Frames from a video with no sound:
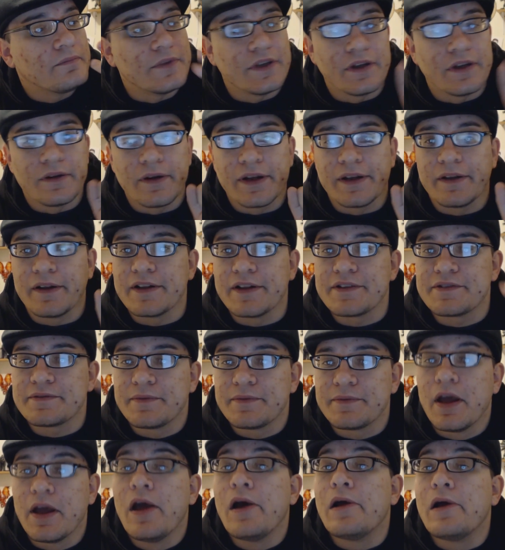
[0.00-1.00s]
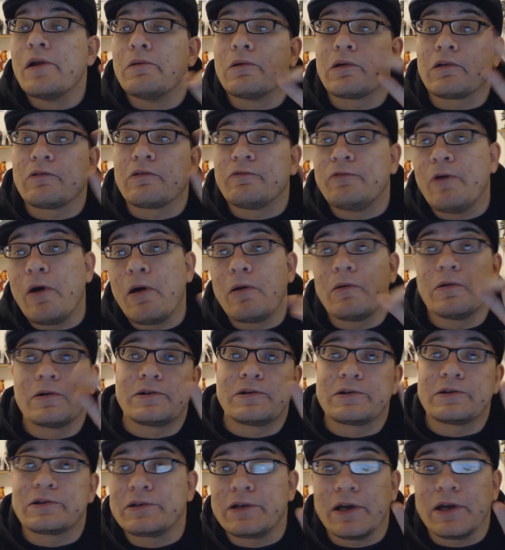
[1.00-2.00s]
All right, that's... Look
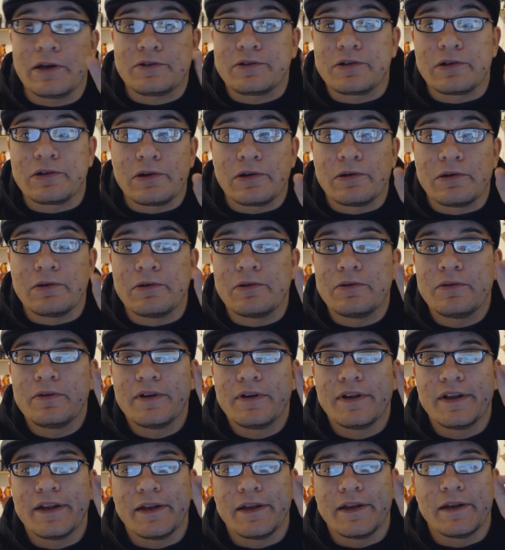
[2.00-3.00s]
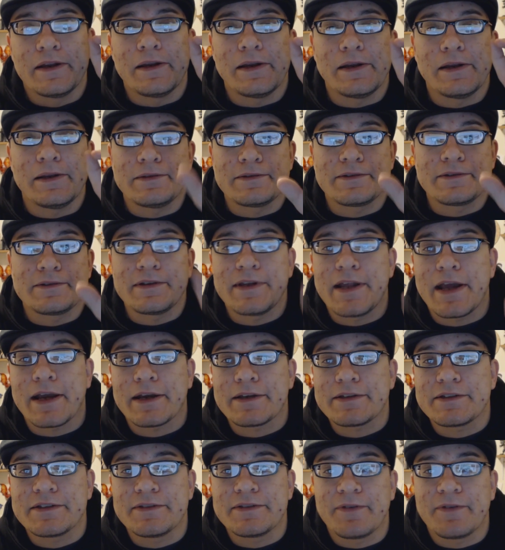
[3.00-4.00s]
forward to catching you in the
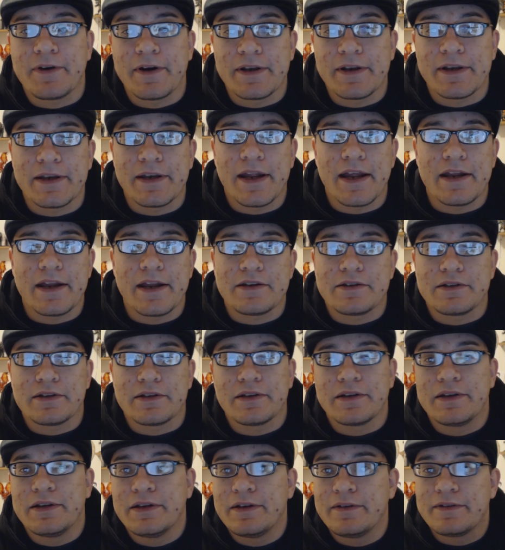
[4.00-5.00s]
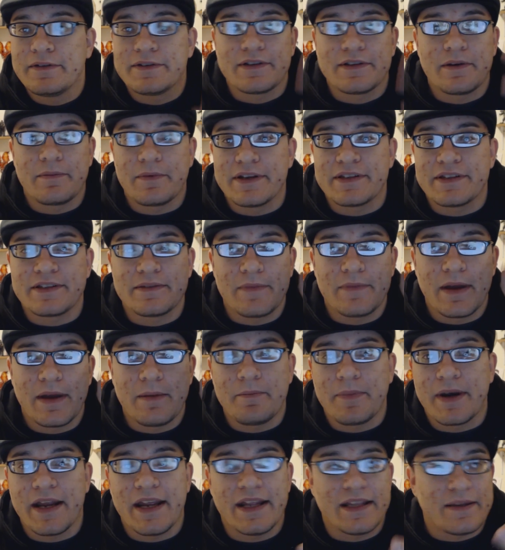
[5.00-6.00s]
next fun, Nation. For some reason, my
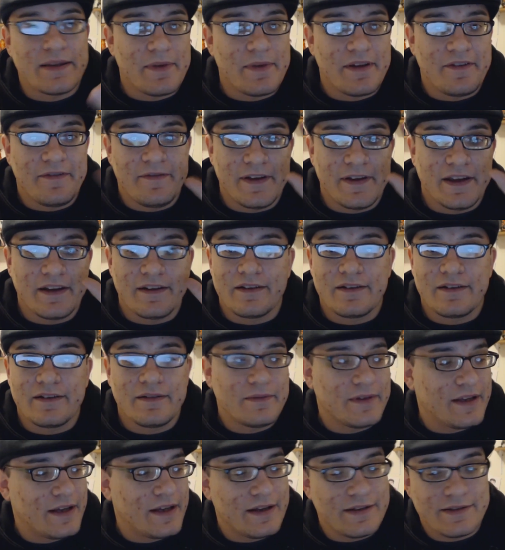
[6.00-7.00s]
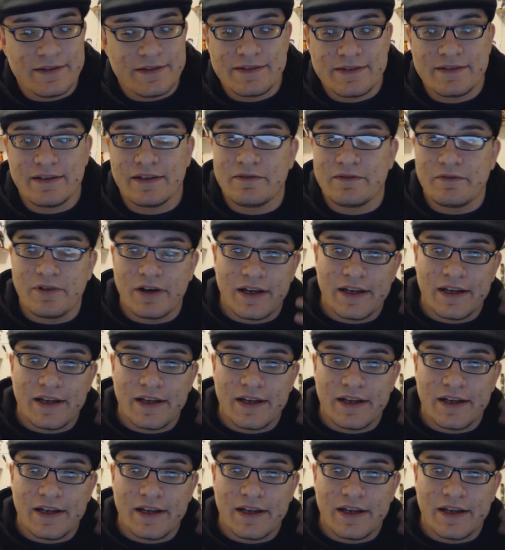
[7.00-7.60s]
brain and my finger and my hands is not